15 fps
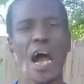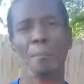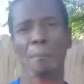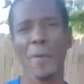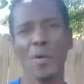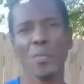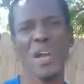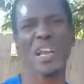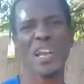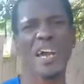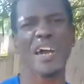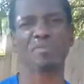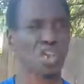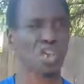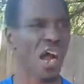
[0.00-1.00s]
stay up
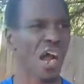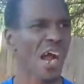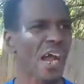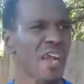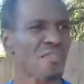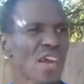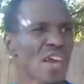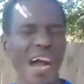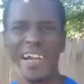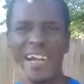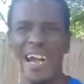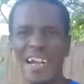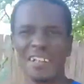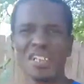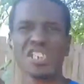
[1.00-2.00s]
and we live
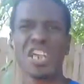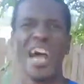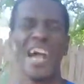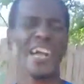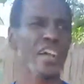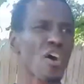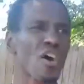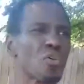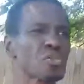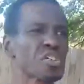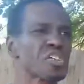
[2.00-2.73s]
tribe. I got the